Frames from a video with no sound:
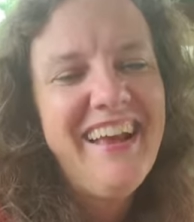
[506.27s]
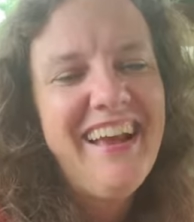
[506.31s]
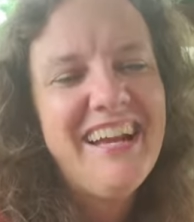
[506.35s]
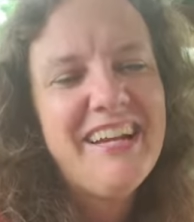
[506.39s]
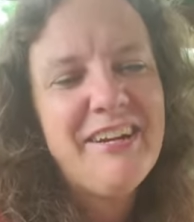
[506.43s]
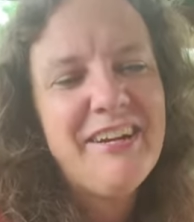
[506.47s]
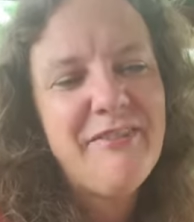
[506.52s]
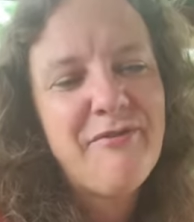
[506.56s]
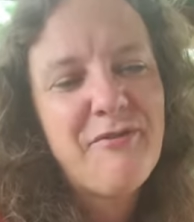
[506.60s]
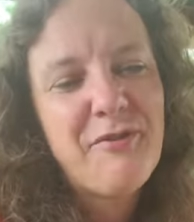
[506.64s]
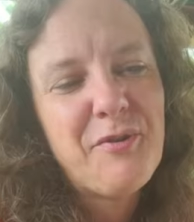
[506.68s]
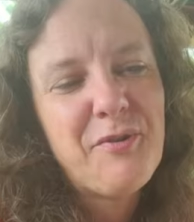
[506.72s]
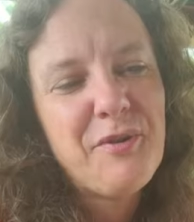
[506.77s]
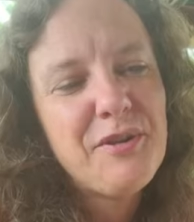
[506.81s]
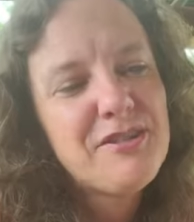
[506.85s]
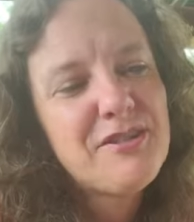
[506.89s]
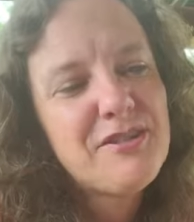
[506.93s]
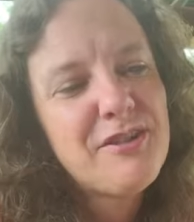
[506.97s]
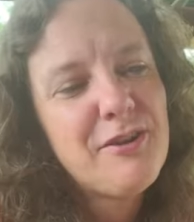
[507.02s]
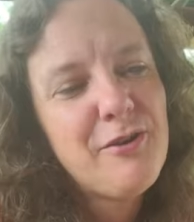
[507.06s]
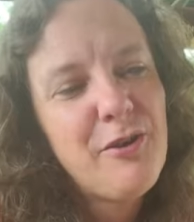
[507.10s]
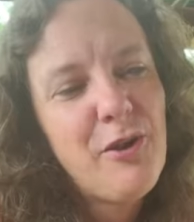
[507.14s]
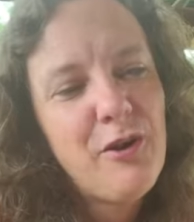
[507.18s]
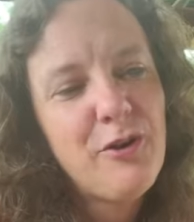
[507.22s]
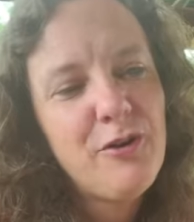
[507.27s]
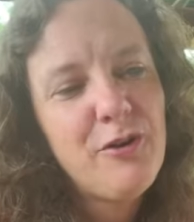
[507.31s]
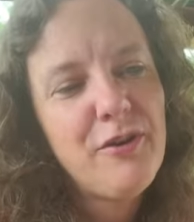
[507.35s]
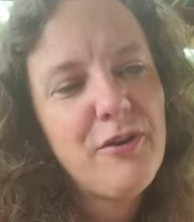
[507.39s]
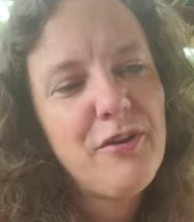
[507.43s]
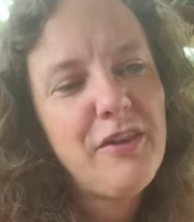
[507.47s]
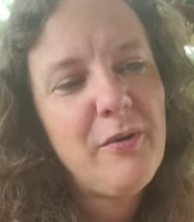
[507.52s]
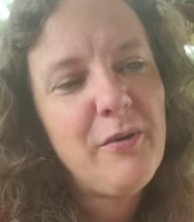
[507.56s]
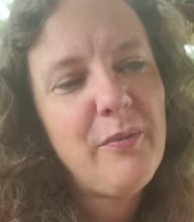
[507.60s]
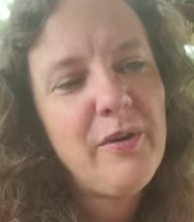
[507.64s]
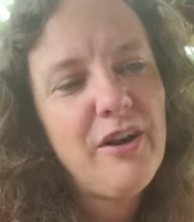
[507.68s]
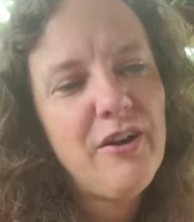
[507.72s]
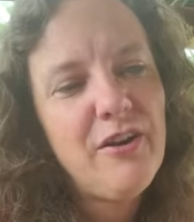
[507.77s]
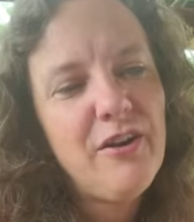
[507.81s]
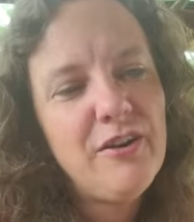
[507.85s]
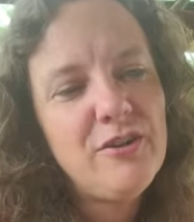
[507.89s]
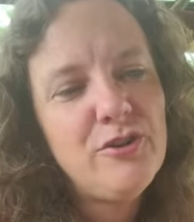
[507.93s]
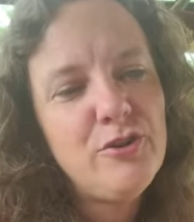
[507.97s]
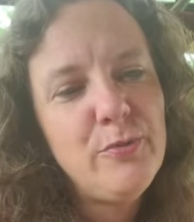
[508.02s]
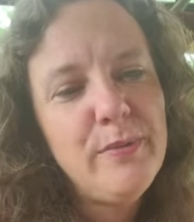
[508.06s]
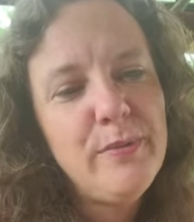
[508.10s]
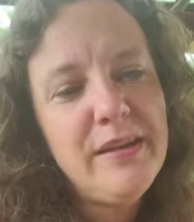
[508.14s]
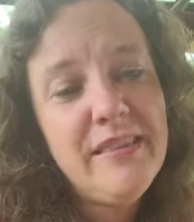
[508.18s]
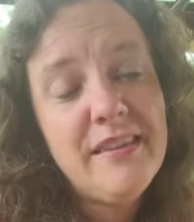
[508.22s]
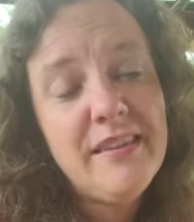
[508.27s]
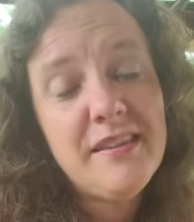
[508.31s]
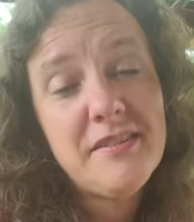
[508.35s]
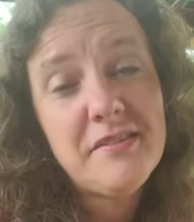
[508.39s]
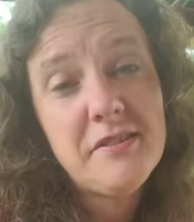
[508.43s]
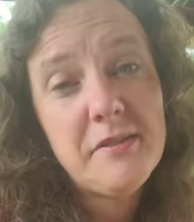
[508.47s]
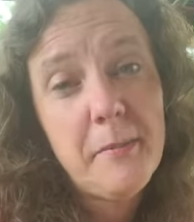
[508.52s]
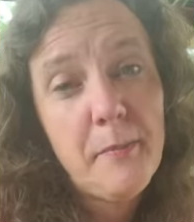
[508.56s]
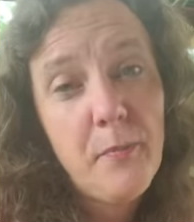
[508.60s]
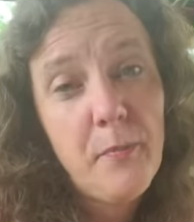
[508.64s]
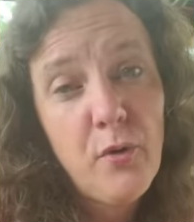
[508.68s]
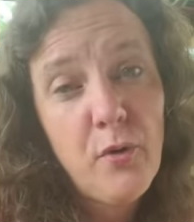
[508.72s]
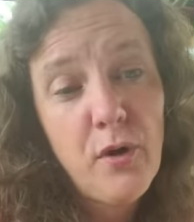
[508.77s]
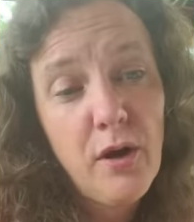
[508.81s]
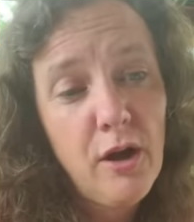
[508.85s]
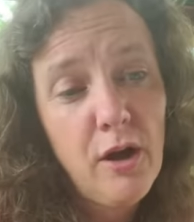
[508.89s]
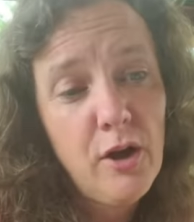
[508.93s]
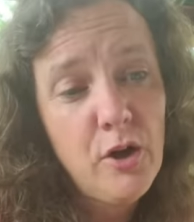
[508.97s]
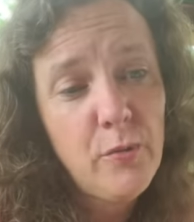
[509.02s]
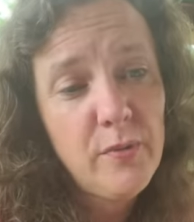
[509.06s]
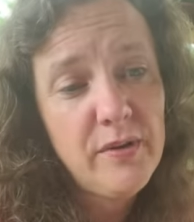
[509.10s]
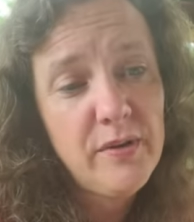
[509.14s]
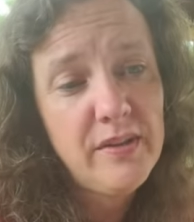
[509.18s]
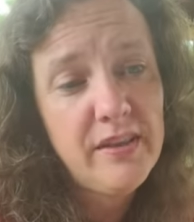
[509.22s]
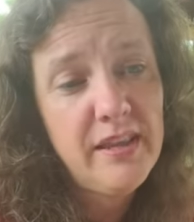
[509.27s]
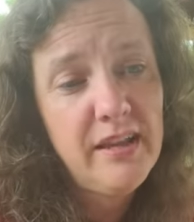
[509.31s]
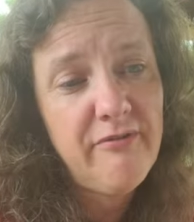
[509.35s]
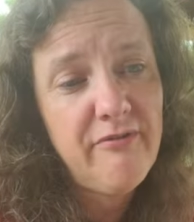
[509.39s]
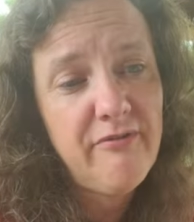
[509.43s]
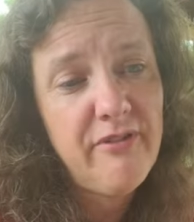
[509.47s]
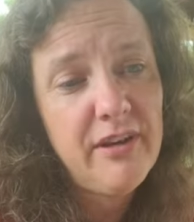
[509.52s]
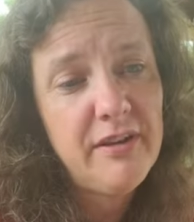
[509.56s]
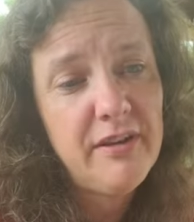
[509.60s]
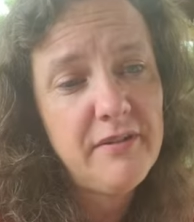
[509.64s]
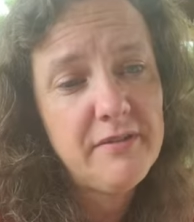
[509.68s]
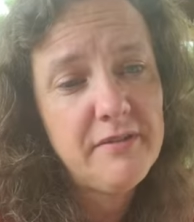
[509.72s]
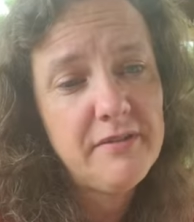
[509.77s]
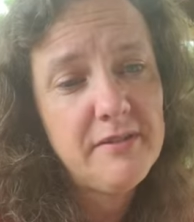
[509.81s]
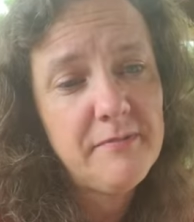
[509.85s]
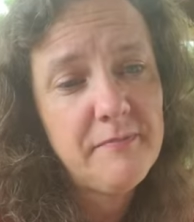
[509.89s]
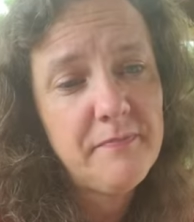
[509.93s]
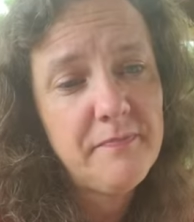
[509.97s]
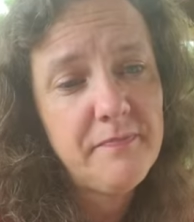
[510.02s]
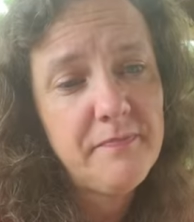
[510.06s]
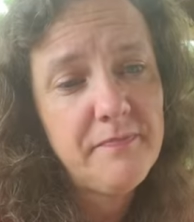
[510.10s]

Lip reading: And of course, the longer they went on doing this, the more awkward they felt.